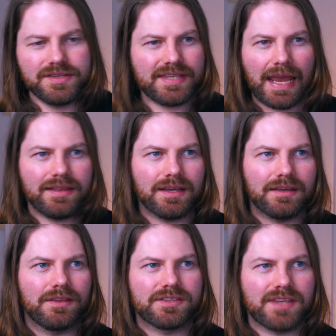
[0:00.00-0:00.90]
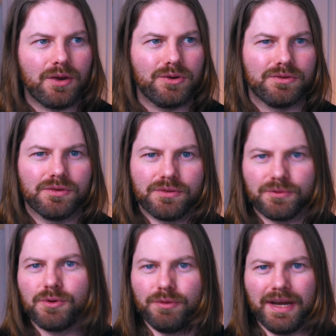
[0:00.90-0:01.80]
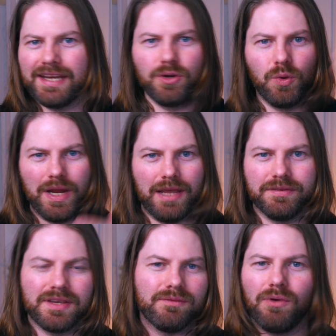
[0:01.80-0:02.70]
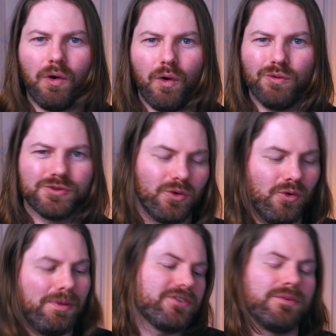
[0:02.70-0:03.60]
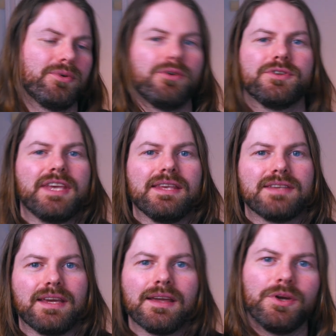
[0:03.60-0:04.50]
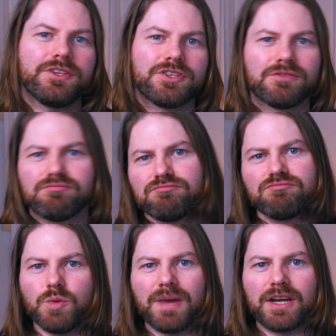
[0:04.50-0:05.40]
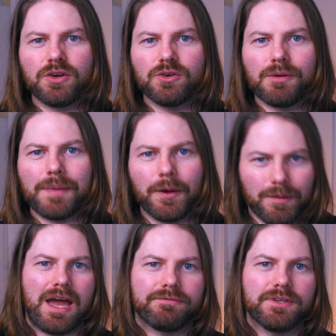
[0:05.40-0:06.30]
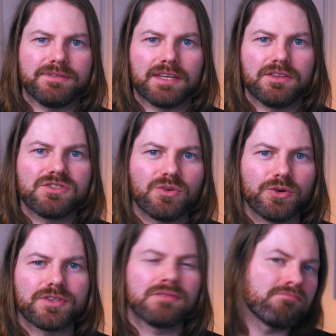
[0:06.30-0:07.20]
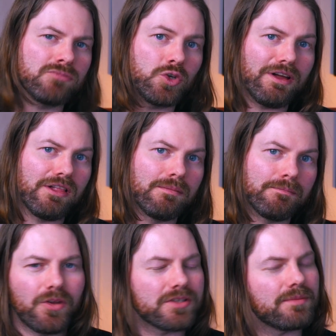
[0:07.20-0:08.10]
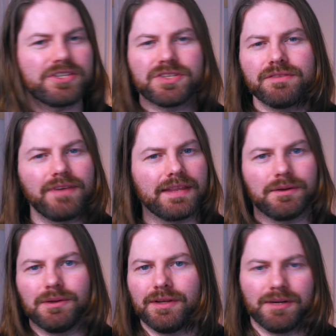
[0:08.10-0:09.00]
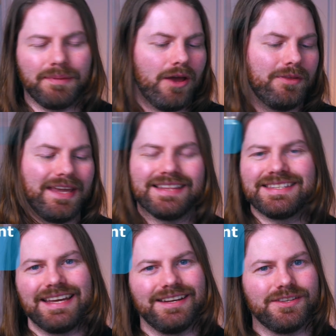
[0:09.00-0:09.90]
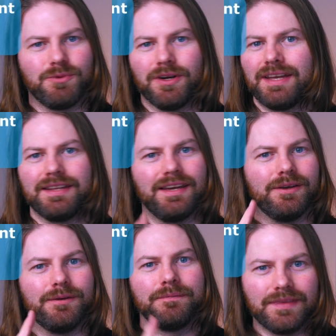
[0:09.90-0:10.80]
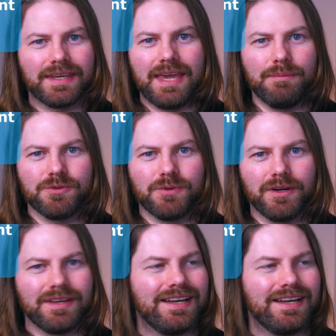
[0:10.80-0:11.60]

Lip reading: Sending the sound through radio waves involves a whole bunch of processing, which you might not know about. After you've taken this course, you will. Not to mention the fact that you learn about how the antennas work and how the cables work.